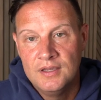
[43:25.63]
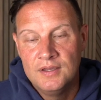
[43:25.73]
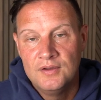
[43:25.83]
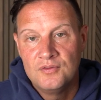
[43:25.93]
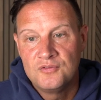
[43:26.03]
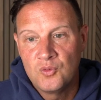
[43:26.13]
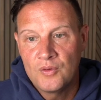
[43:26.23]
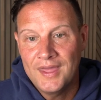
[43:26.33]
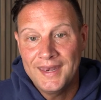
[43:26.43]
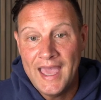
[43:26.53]
for
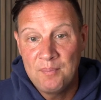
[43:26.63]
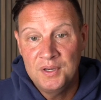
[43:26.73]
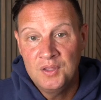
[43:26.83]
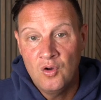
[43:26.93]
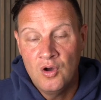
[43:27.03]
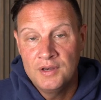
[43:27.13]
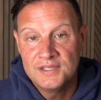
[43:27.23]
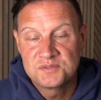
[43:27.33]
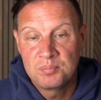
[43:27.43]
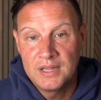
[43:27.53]
that happening on
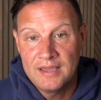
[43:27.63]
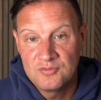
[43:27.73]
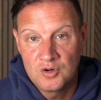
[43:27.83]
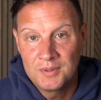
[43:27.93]
his platform.